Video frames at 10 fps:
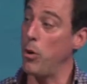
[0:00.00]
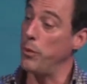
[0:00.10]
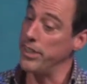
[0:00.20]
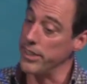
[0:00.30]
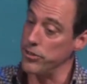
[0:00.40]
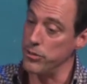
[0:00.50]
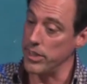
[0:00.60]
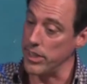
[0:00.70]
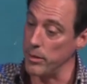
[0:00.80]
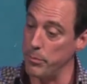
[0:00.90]
But we need
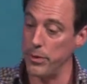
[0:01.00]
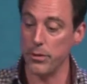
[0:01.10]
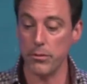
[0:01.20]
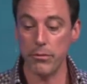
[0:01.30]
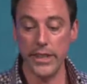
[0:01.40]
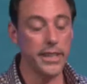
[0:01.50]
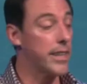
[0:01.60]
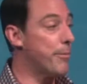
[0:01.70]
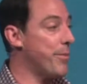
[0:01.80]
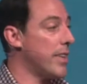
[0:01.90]
to keep
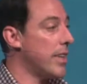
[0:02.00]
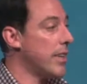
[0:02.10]
reading.